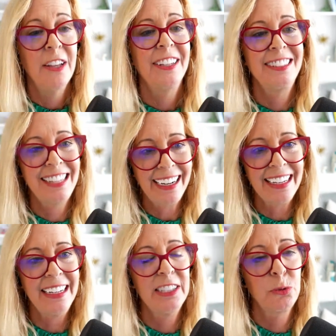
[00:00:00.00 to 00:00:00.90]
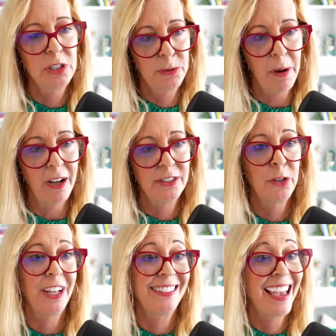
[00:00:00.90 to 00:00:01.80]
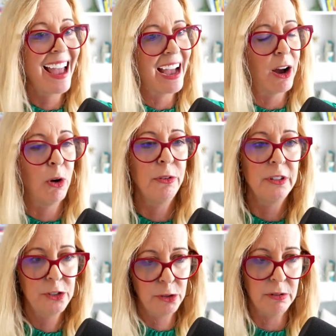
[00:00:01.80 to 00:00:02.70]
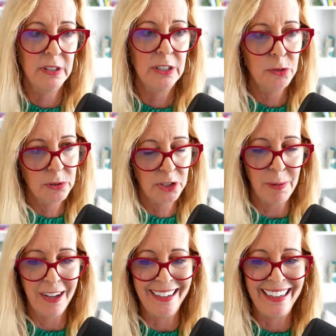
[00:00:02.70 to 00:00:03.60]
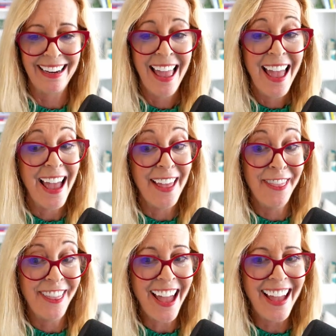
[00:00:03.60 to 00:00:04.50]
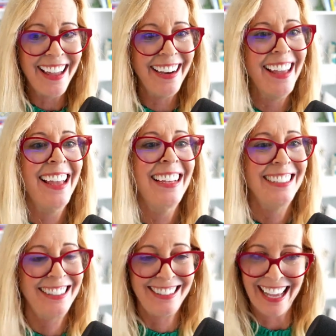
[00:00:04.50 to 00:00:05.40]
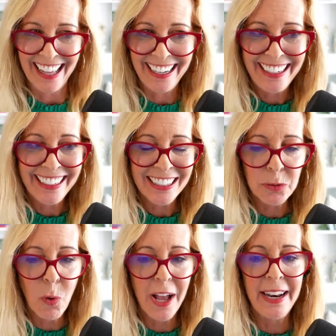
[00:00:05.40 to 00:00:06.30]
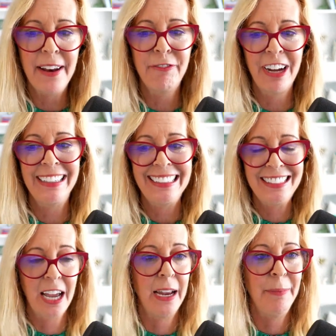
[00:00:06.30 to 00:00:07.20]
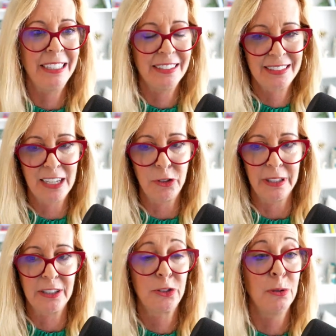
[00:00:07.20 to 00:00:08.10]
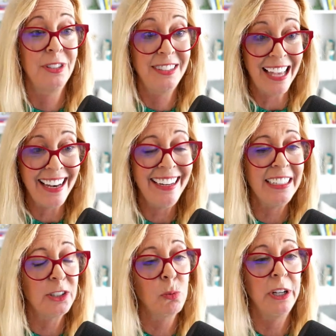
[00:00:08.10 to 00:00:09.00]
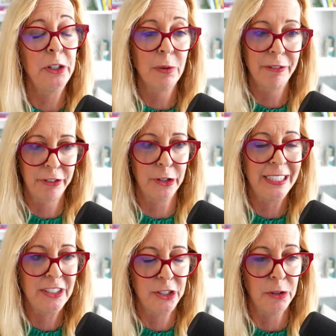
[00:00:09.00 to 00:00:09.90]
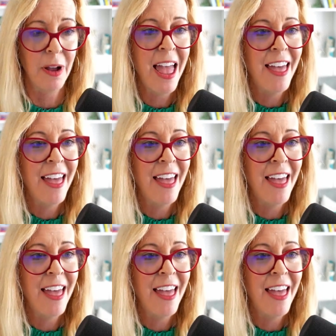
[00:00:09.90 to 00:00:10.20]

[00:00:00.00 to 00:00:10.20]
The second is response. So that's how the student is responding. And then setting is one. And finally, timing and scheduling. So setting is what you're referring to.